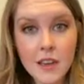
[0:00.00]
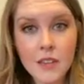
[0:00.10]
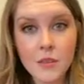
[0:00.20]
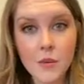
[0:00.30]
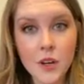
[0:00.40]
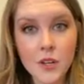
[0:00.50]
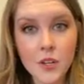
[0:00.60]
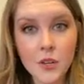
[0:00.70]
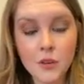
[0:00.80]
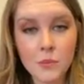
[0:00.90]
the one
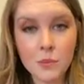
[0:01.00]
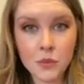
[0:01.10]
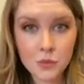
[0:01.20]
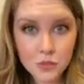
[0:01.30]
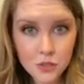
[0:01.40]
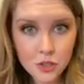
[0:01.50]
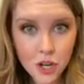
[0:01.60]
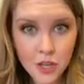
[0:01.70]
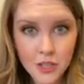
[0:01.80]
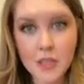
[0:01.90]
who bruised
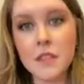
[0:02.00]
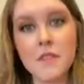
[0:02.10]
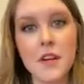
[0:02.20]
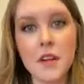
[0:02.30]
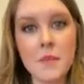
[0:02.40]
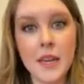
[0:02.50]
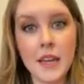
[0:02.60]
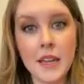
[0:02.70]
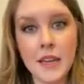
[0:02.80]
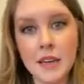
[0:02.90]
Charlie in the very
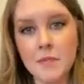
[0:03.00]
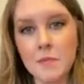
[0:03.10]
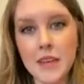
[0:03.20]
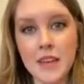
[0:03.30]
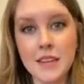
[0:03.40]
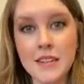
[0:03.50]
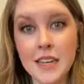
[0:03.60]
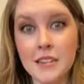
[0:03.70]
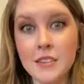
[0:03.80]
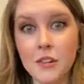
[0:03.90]
beginning, making
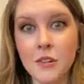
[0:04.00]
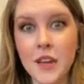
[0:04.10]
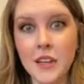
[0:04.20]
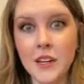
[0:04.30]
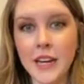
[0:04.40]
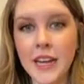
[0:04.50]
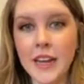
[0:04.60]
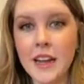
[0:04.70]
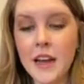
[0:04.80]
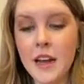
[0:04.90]
Dan so
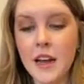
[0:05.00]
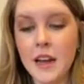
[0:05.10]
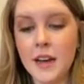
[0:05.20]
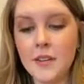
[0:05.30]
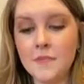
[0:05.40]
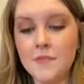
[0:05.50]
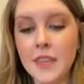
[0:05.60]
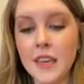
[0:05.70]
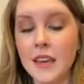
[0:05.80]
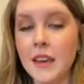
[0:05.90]
angry.
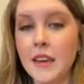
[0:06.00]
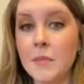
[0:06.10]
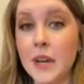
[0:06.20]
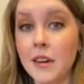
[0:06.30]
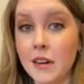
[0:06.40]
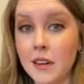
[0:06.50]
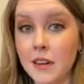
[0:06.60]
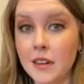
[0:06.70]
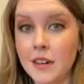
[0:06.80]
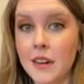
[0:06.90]
He got hit by a
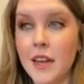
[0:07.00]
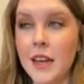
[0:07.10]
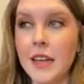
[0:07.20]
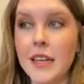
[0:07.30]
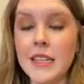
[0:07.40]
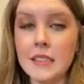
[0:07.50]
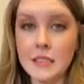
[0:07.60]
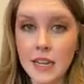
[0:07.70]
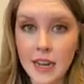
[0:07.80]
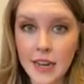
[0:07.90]
car, and he is
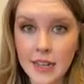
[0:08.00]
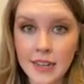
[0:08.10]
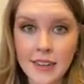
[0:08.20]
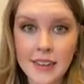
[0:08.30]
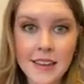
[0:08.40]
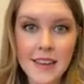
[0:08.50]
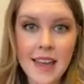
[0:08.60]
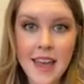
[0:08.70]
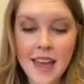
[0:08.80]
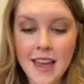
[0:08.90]
dying
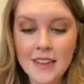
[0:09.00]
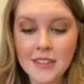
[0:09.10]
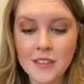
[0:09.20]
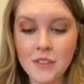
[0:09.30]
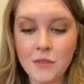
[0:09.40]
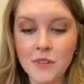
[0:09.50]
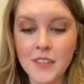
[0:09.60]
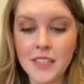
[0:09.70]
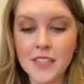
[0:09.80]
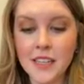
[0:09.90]
at the
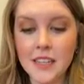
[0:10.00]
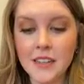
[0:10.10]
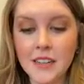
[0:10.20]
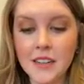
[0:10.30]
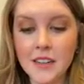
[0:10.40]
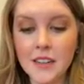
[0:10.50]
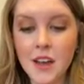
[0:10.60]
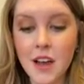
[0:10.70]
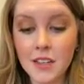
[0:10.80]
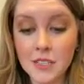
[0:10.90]
Rivington
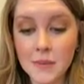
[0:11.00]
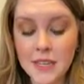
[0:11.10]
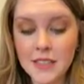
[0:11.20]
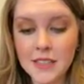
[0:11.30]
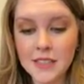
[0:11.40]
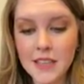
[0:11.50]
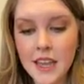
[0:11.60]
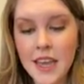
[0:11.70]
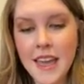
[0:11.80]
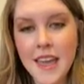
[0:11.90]
hospice.
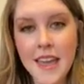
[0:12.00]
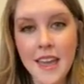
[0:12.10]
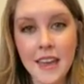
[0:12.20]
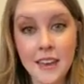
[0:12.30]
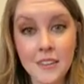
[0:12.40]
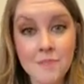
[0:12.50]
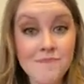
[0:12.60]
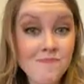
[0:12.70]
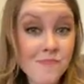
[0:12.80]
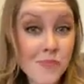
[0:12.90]
And
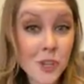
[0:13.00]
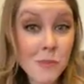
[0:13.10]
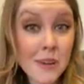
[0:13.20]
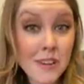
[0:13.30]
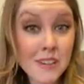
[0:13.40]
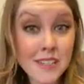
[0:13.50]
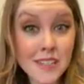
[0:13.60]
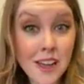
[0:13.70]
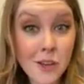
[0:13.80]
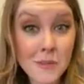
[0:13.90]
who better to
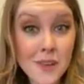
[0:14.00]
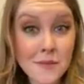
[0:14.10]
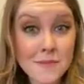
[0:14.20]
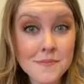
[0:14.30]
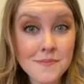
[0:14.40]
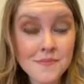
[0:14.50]
help him